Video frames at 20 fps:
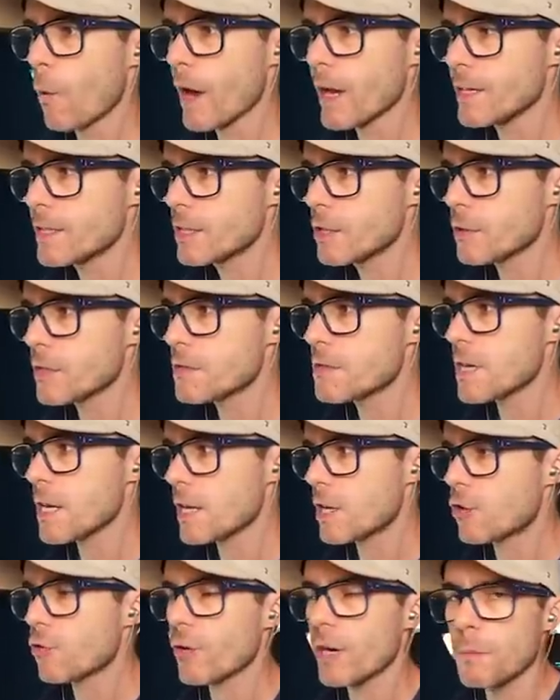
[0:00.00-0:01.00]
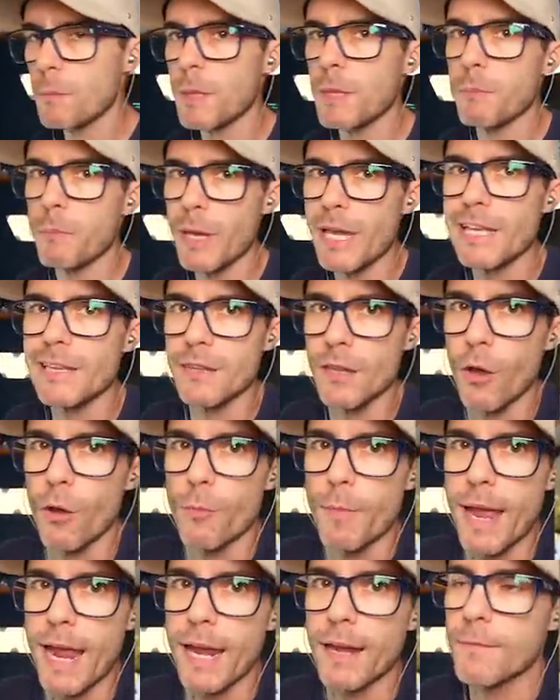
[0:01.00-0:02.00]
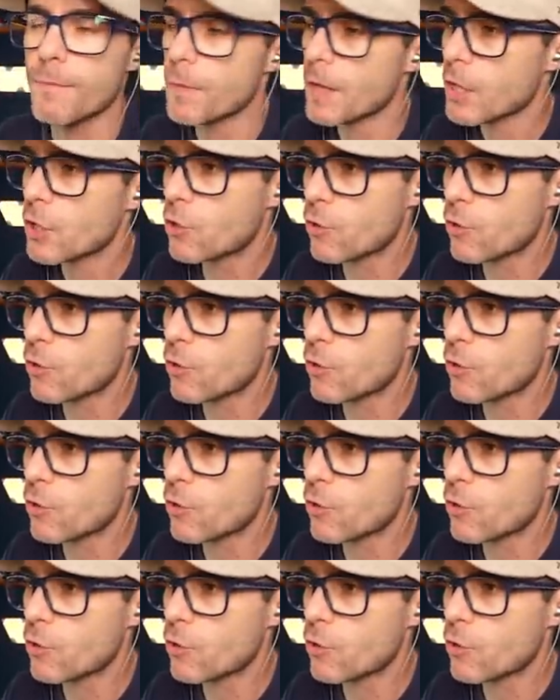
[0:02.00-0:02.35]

Wait until you see Creepy Pete though, man.